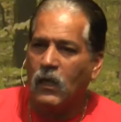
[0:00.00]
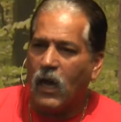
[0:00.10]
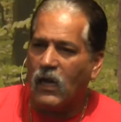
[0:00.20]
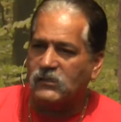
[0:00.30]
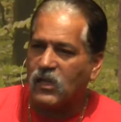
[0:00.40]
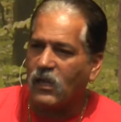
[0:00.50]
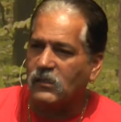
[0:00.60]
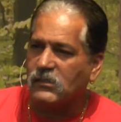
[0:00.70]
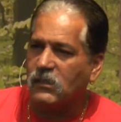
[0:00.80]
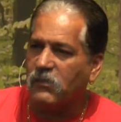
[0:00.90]
I was
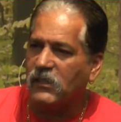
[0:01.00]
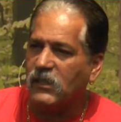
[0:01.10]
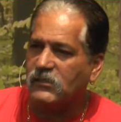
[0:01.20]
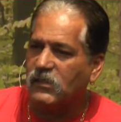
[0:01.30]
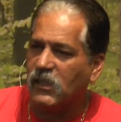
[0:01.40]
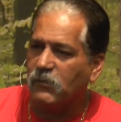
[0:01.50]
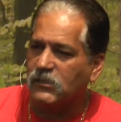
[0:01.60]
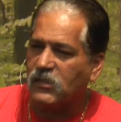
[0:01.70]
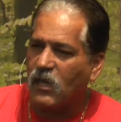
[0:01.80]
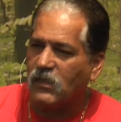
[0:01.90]
talking to somebody yesterday and
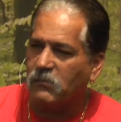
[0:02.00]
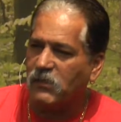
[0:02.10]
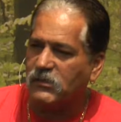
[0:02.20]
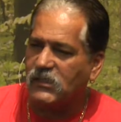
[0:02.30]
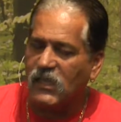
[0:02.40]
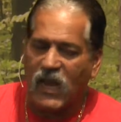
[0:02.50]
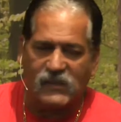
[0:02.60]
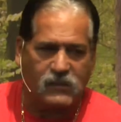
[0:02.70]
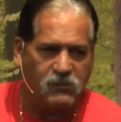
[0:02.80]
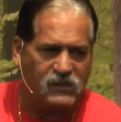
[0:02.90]
was talking to me, was
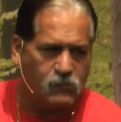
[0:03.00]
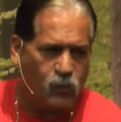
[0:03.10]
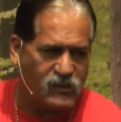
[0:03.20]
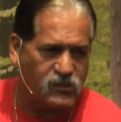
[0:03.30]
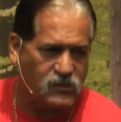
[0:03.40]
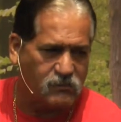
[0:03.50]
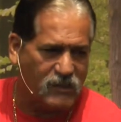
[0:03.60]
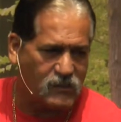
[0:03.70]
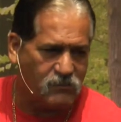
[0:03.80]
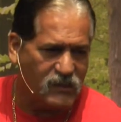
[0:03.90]
asking me some questions
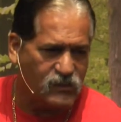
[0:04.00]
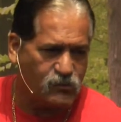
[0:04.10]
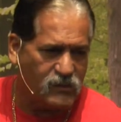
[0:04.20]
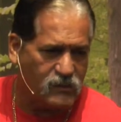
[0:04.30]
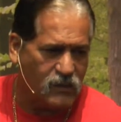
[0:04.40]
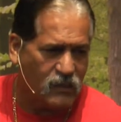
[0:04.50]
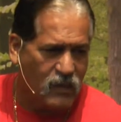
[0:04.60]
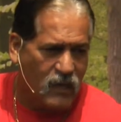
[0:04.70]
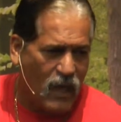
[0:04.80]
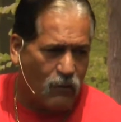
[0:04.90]
about the ministries. And
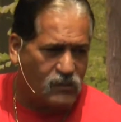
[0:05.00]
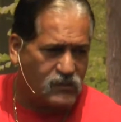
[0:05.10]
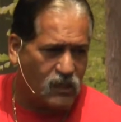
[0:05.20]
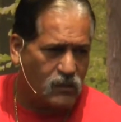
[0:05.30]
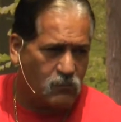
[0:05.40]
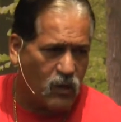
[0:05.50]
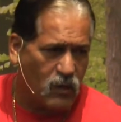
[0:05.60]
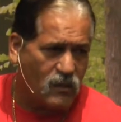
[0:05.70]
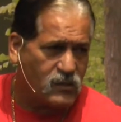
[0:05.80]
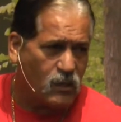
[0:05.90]
I was telling him,
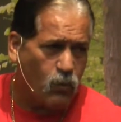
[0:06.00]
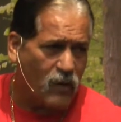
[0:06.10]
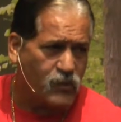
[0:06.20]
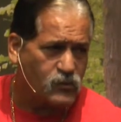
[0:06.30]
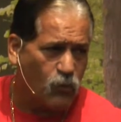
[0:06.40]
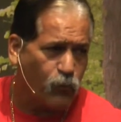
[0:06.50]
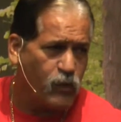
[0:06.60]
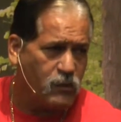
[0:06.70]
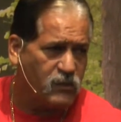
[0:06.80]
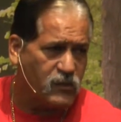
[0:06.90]
I'll tell you why there's no
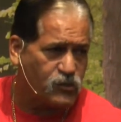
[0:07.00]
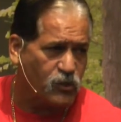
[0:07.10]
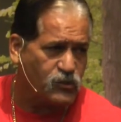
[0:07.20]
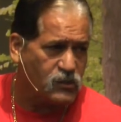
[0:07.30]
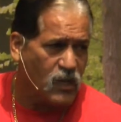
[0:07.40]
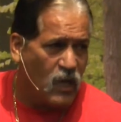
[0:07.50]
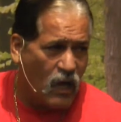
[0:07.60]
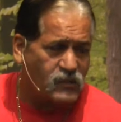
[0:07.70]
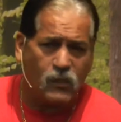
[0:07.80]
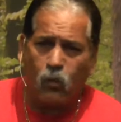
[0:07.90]
freedom in the churches.
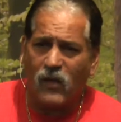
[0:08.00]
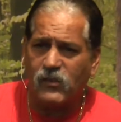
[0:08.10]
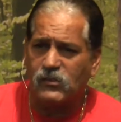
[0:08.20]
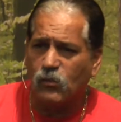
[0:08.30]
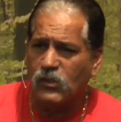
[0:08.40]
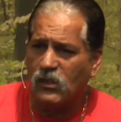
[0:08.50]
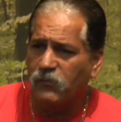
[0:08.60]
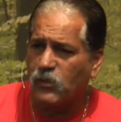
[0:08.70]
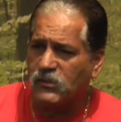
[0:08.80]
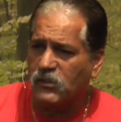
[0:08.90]
I'll tell you why there's no
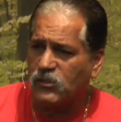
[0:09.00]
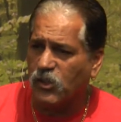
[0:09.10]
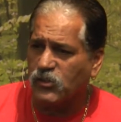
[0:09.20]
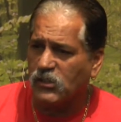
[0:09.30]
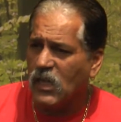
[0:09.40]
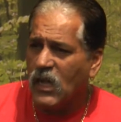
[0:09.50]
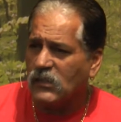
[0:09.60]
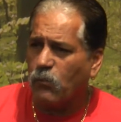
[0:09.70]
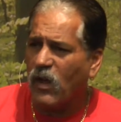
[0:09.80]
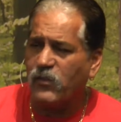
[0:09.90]
deliverance in the churches. I'll
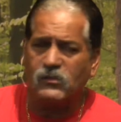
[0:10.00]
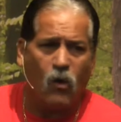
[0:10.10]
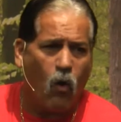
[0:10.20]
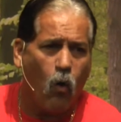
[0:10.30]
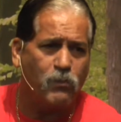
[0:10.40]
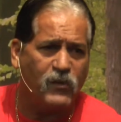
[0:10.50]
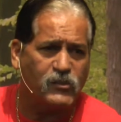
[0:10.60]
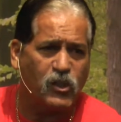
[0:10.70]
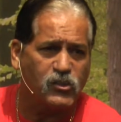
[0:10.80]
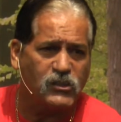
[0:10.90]
tell you why there's no hope in
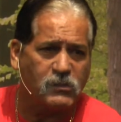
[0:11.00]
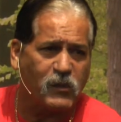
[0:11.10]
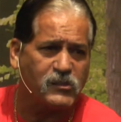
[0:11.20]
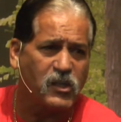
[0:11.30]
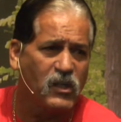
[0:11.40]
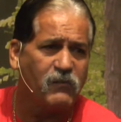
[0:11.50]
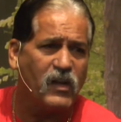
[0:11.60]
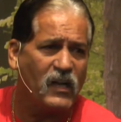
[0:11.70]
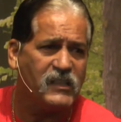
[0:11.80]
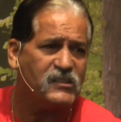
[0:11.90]
the churches because they're
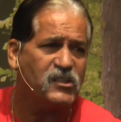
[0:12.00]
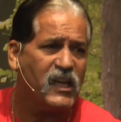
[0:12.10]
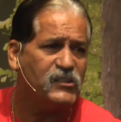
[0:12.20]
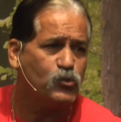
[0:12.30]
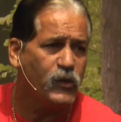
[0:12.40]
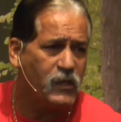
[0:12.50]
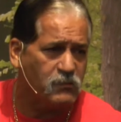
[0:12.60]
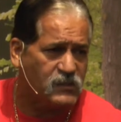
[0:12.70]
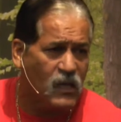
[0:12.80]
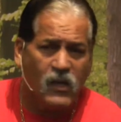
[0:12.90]
living on yesterday's
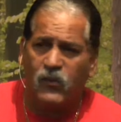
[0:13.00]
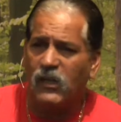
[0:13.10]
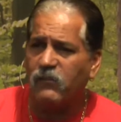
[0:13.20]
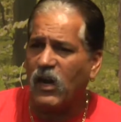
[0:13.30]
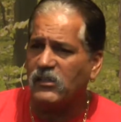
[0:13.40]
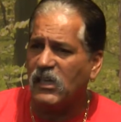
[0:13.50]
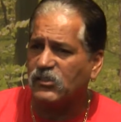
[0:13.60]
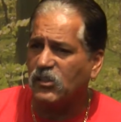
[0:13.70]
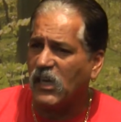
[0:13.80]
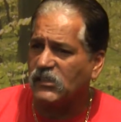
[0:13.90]
dreams. They're living on
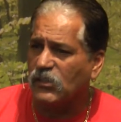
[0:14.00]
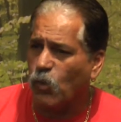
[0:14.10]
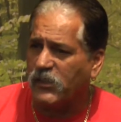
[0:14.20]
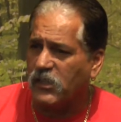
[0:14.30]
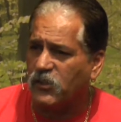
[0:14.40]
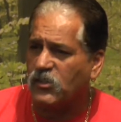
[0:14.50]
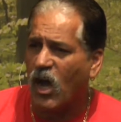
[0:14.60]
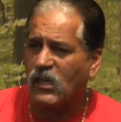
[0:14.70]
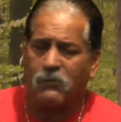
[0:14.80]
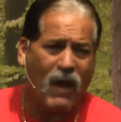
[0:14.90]
yesterday's anointing. They're
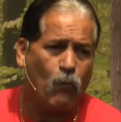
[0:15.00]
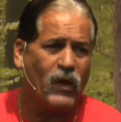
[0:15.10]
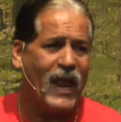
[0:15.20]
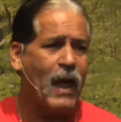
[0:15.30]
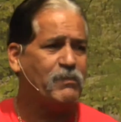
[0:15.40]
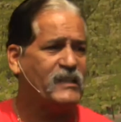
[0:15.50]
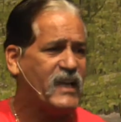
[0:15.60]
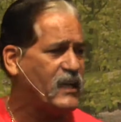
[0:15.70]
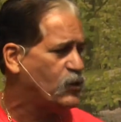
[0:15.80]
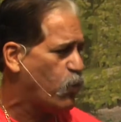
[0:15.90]
talking about what happened
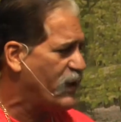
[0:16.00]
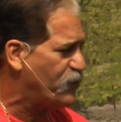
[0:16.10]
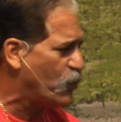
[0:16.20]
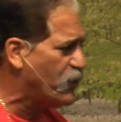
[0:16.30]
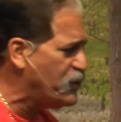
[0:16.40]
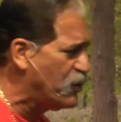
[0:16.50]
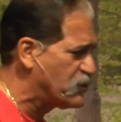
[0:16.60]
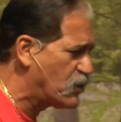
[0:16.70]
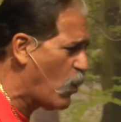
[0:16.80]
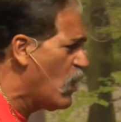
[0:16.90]
10, 20, 30
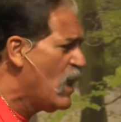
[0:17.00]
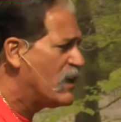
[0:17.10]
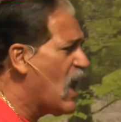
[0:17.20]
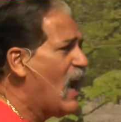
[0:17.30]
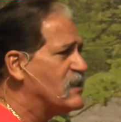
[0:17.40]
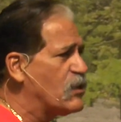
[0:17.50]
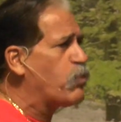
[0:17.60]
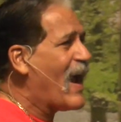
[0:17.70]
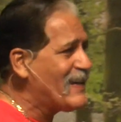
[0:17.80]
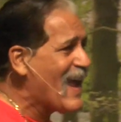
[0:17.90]
years ago. God is a
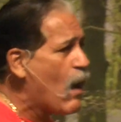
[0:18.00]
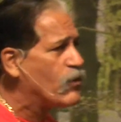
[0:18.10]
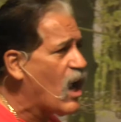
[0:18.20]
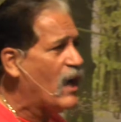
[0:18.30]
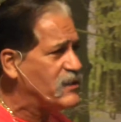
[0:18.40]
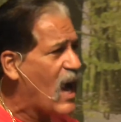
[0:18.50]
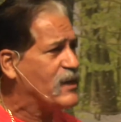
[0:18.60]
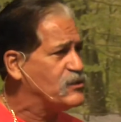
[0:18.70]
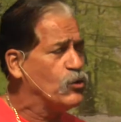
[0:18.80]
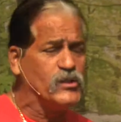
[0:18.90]
right now God.
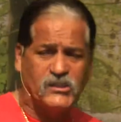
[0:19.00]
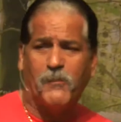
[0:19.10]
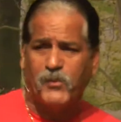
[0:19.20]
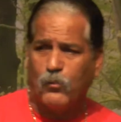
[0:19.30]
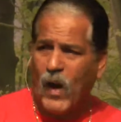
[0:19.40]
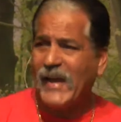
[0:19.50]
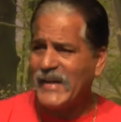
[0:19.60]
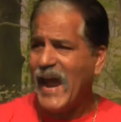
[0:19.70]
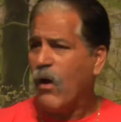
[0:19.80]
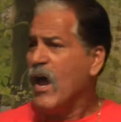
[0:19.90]
God is doing something
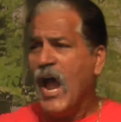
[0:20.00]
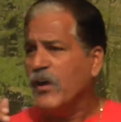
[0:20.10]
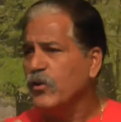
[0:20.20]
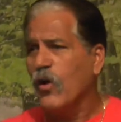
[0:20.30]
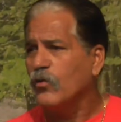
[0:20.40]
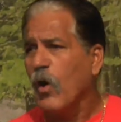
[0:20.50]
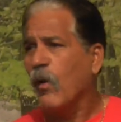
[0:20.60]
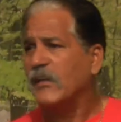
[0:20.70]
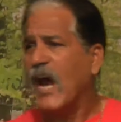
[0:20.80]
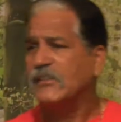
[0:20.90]
right now. And you don't know
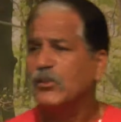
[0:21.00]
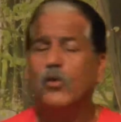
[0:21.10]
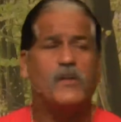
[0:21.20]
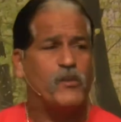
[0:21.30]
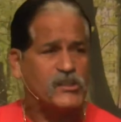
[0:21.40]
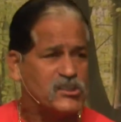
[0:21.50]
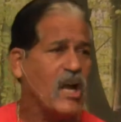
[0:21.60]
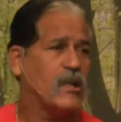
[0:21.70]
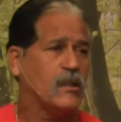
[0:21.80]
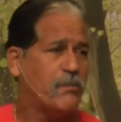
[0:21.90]
what God's doing if you're
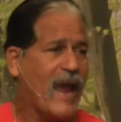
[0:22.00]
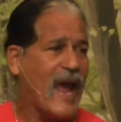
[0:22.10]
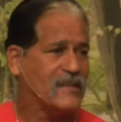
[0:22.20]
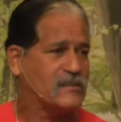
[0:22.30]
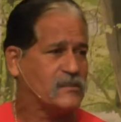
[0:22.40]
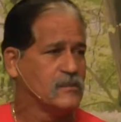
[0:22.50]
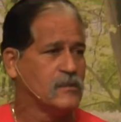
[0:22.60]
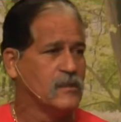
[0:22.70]
stuck in the past.